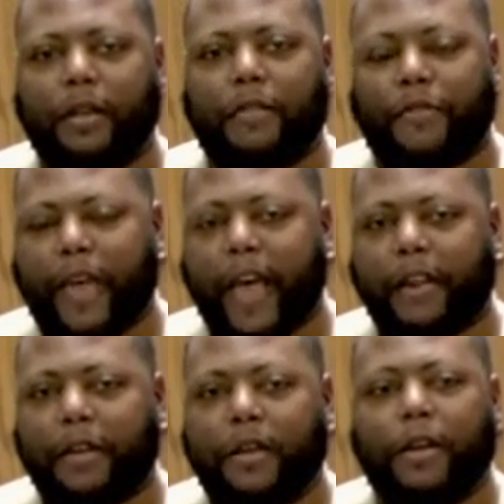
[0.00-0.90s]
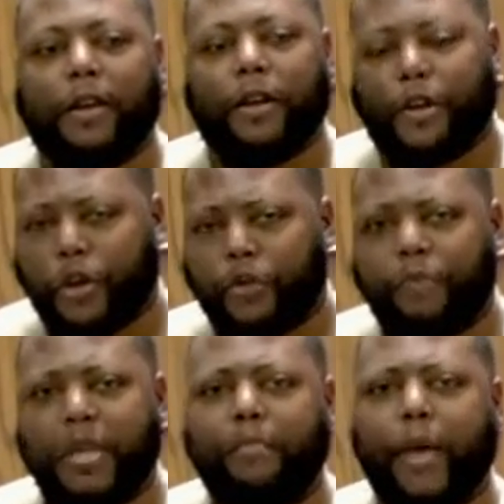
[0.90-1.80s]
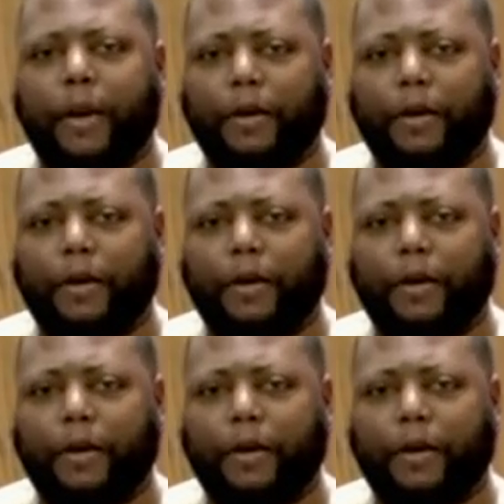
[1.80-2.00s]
that could be better.